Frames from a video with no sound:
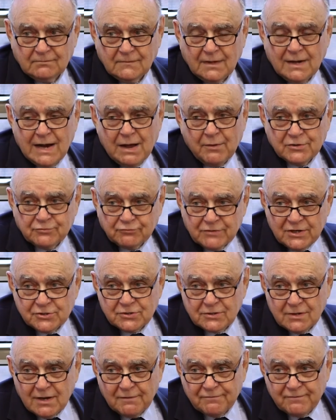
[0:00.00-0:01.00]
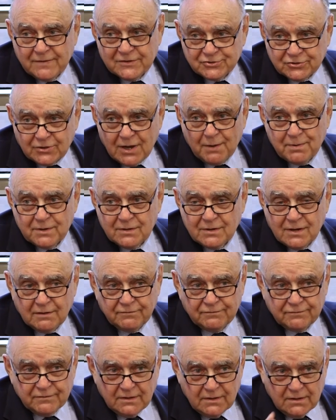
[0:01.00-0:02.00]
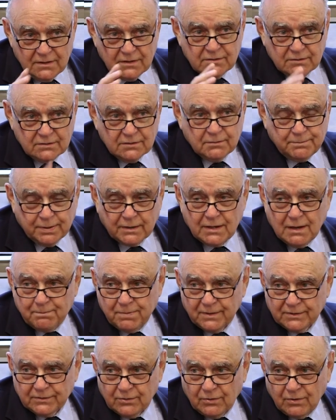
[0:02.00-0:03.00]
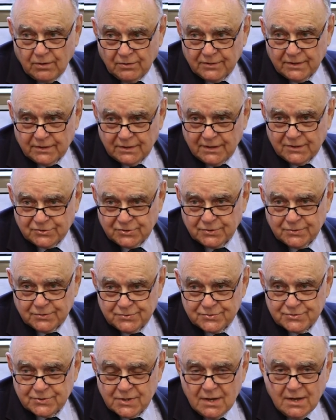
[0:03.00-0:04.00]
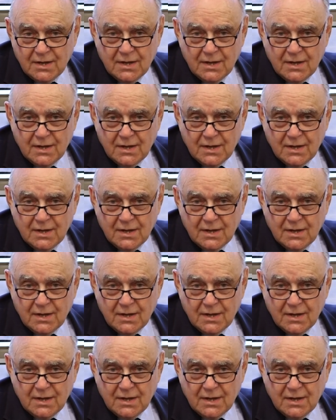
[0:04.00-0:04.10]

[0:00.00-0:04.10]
and I was rich enough and stubborn enough to put up with all the issues.